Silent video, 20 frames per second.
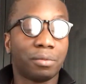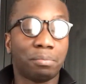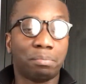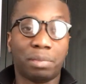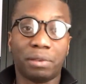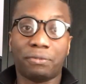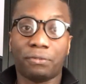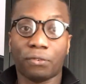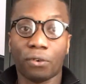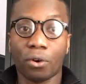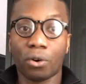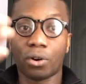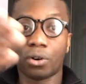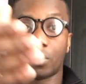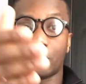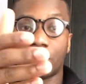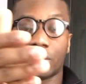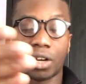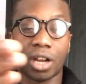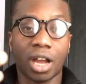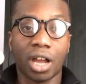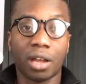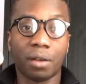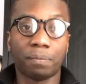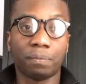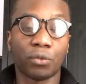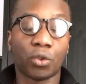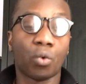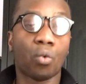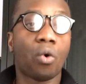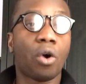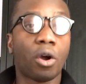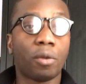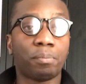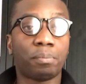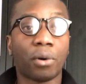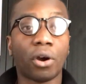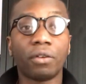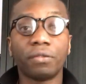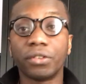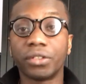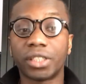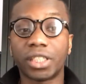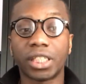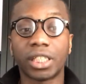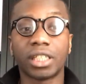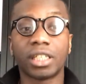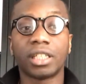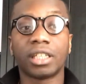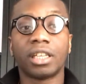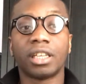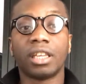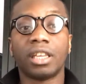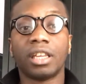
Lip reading: Before the war on poverty,